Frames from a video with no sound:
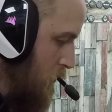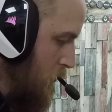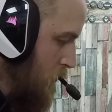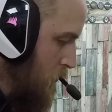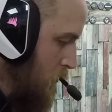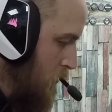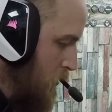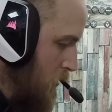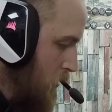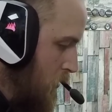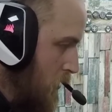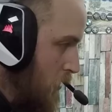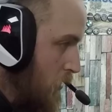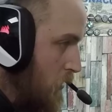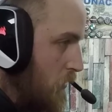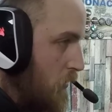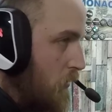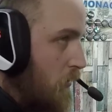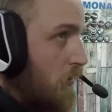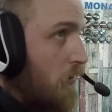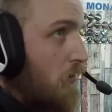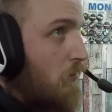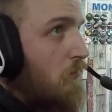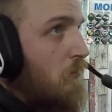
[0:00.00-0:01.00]
Alright,
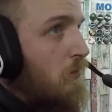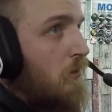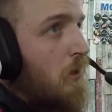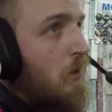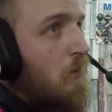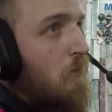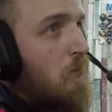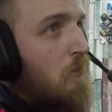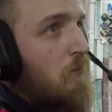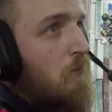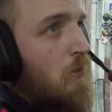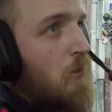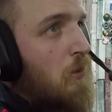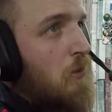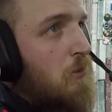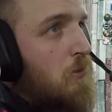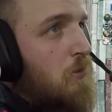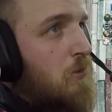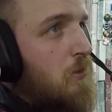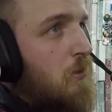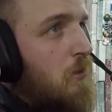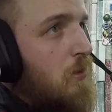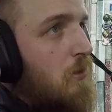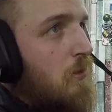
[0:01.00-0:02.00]
now we've
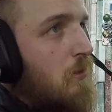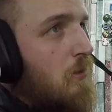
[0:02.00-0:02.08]
lost.